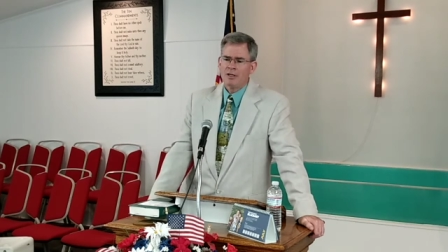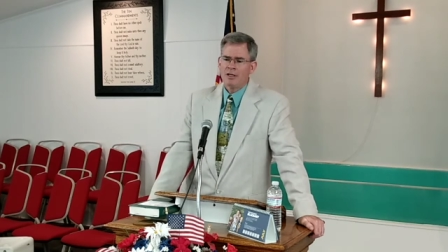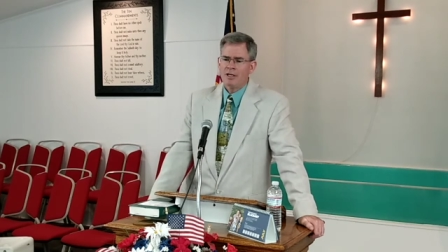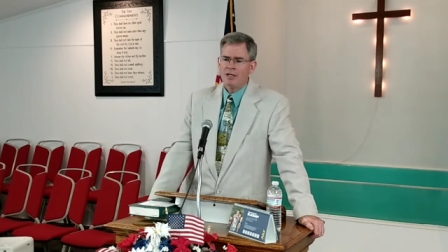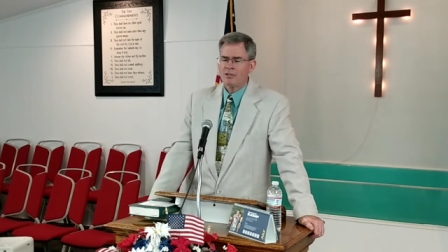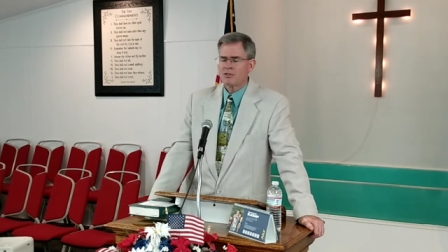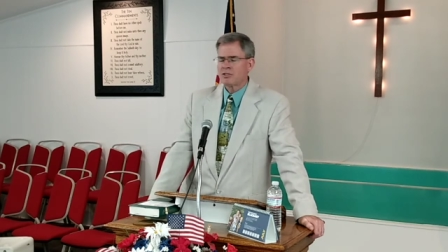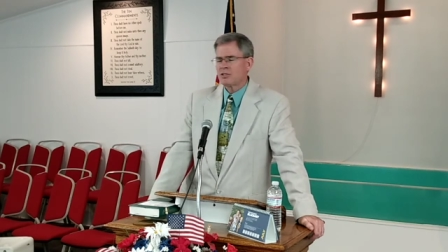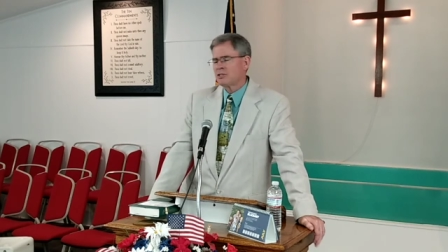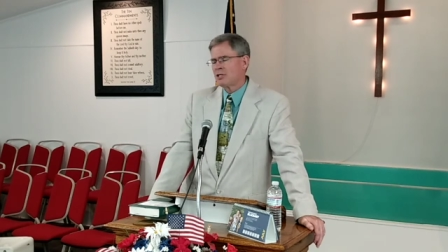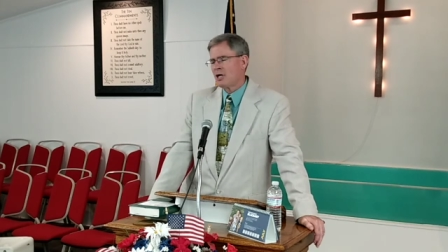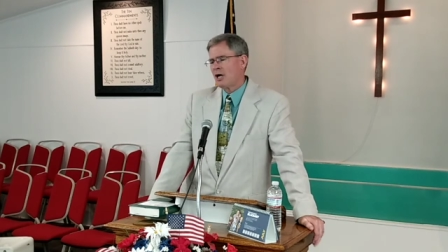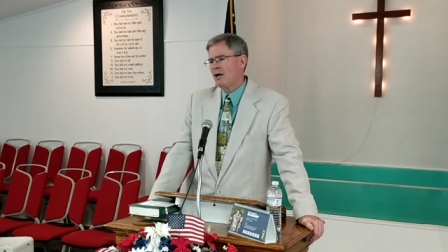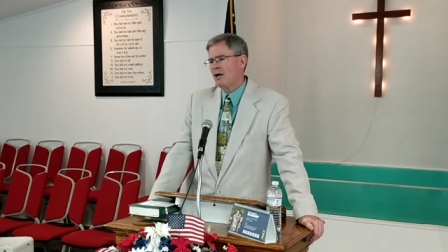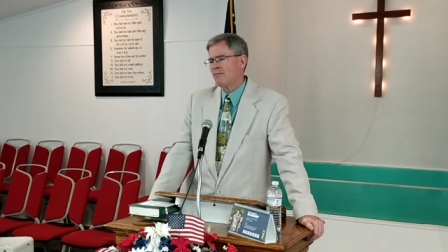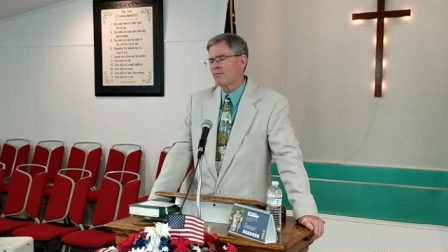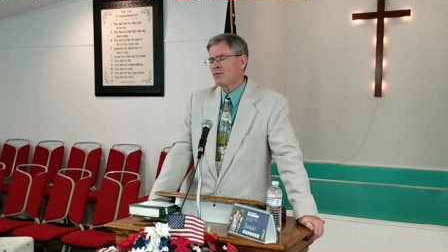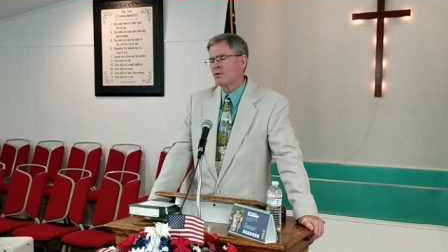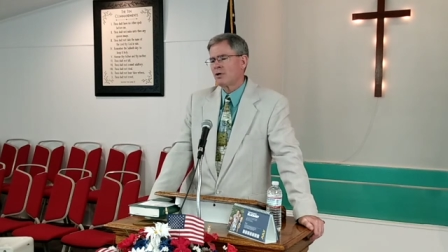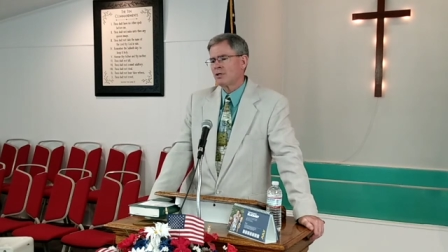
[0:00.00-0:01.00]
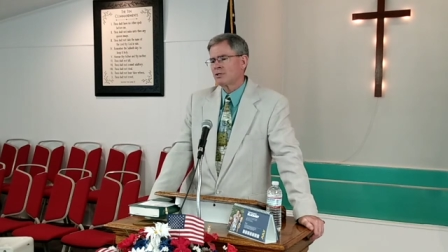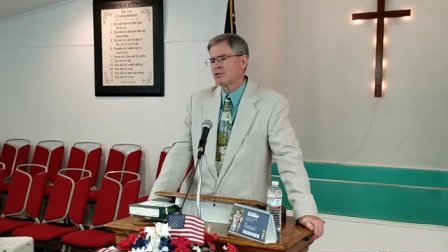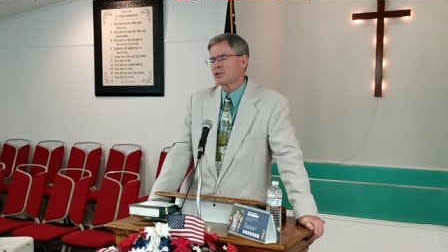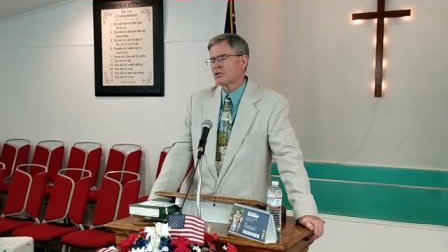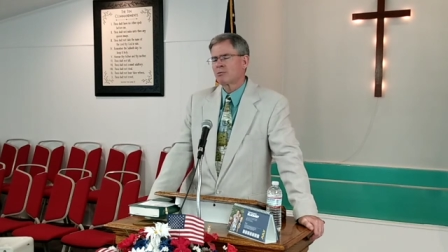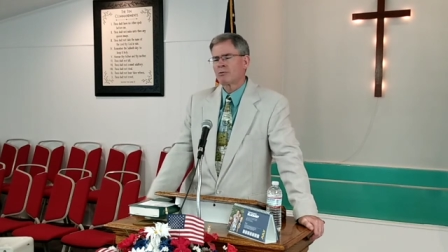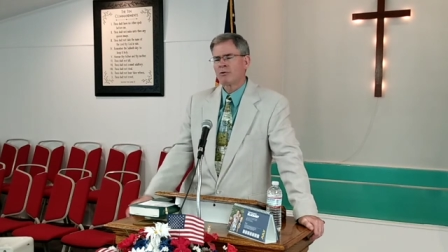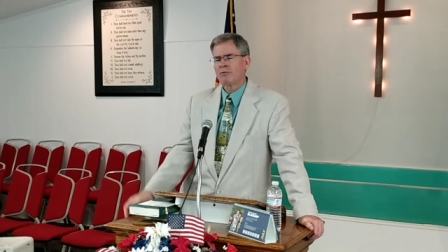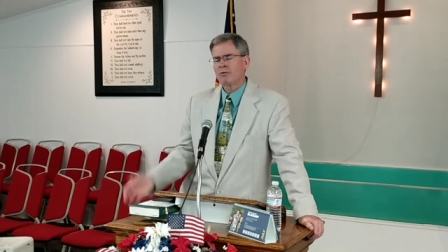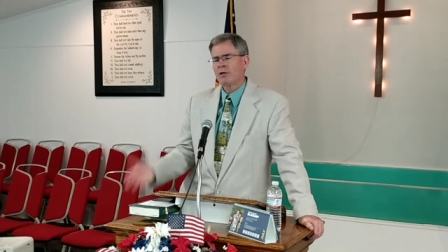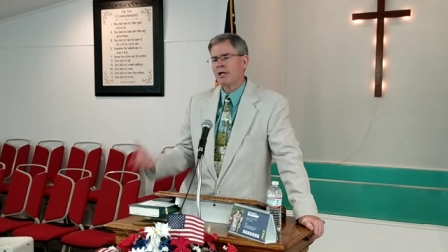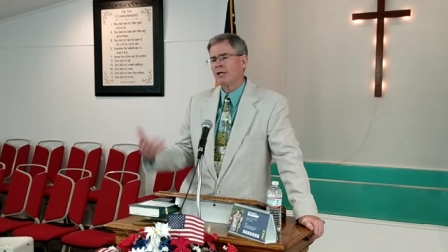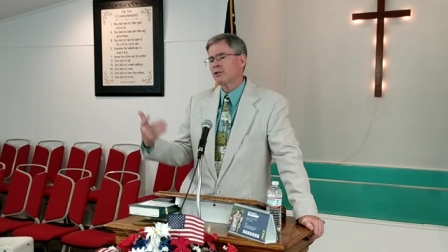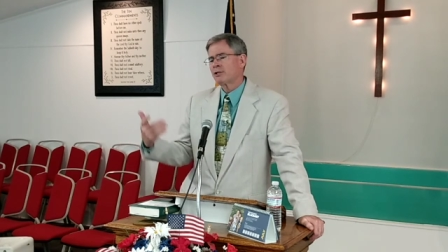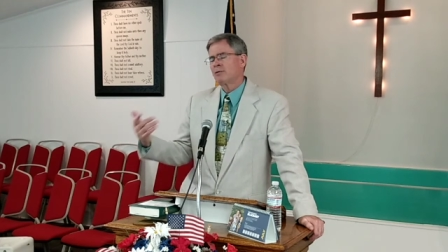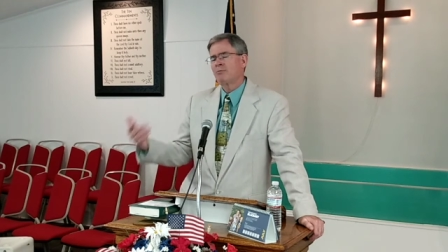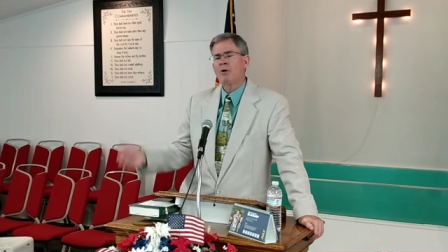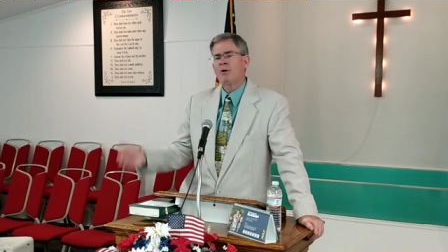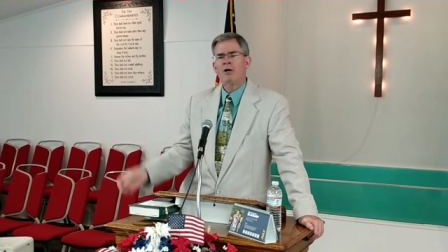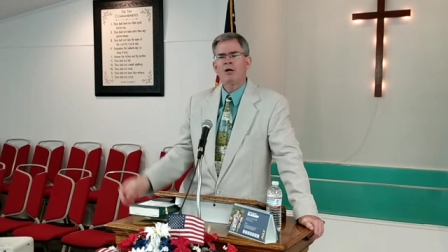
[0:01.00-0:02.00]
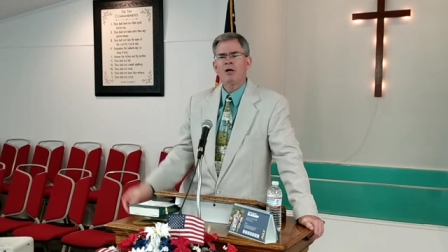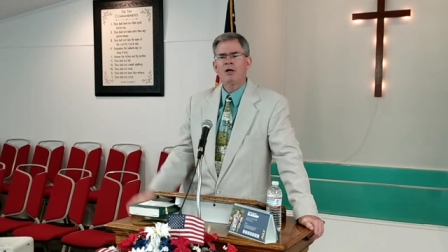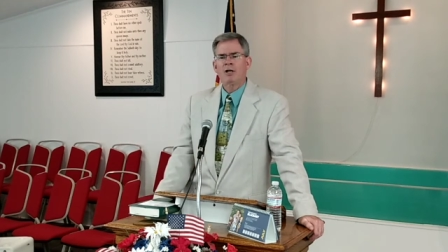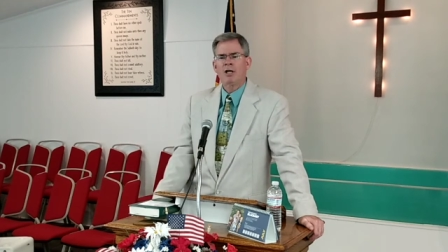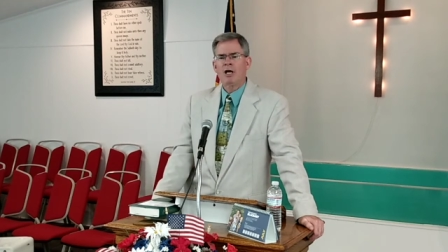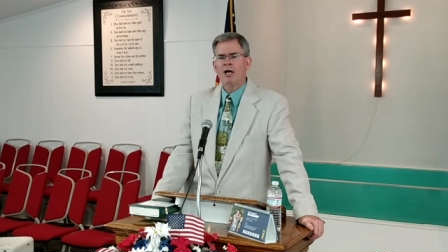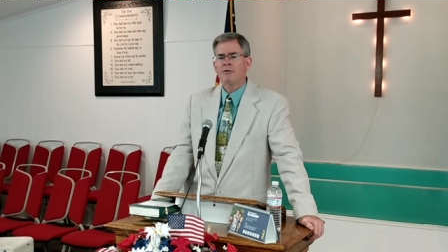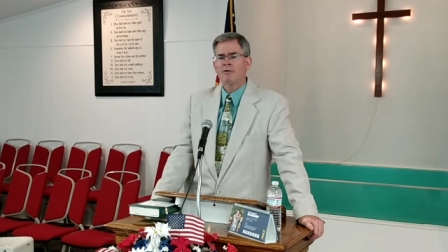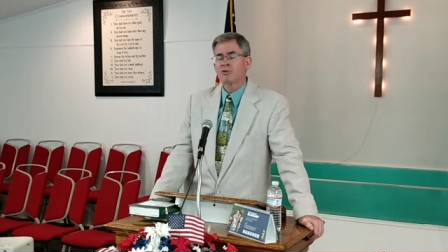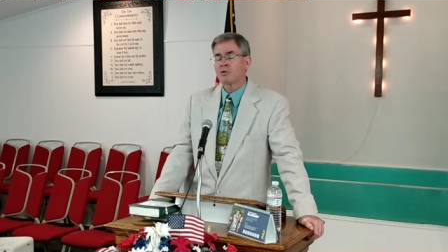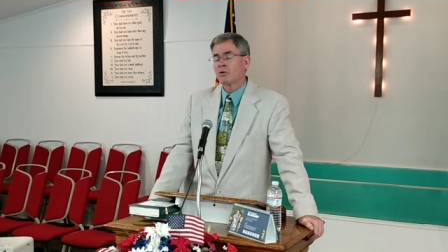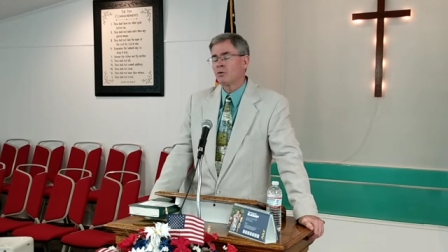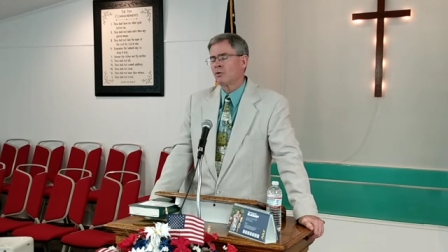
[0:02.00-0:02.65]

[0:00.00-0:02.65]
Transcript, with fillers: it's a time for us to reflect upon our lives.